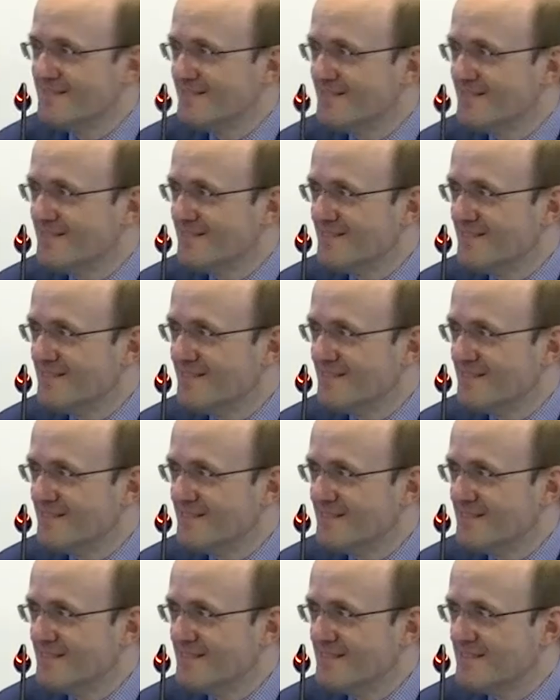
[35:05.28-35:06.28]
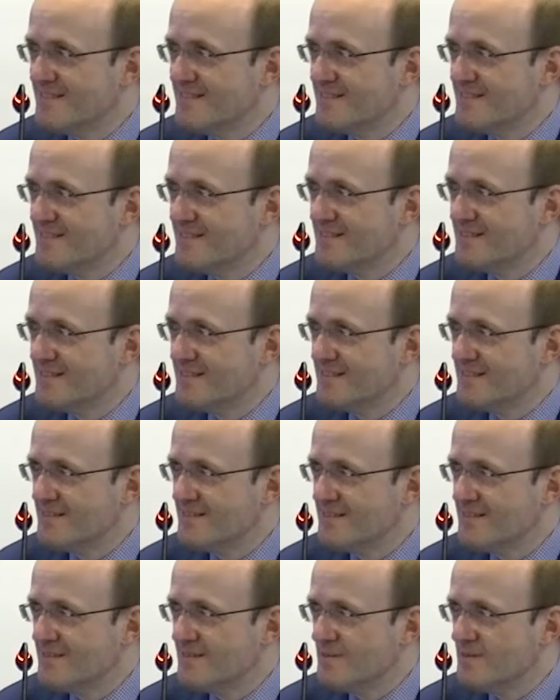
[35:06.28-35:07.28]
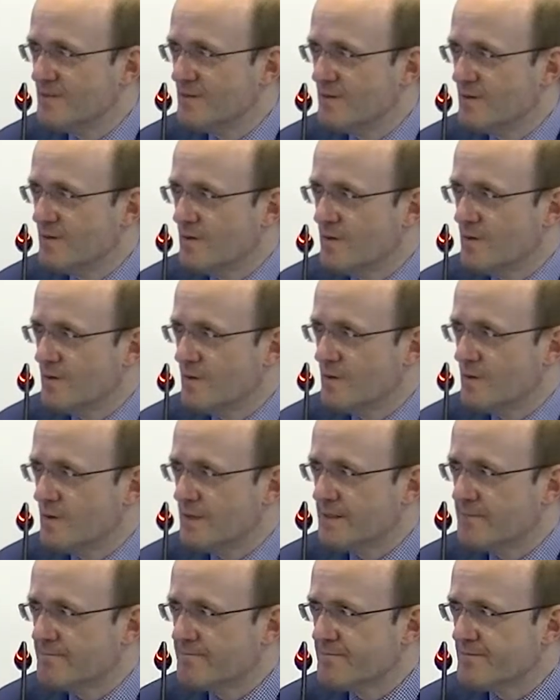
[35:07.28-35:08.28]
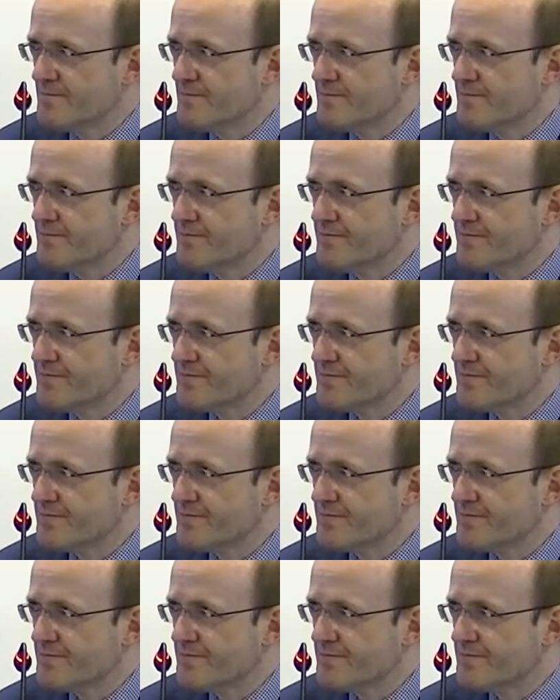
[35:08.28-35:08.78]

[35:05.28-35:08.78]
(silent)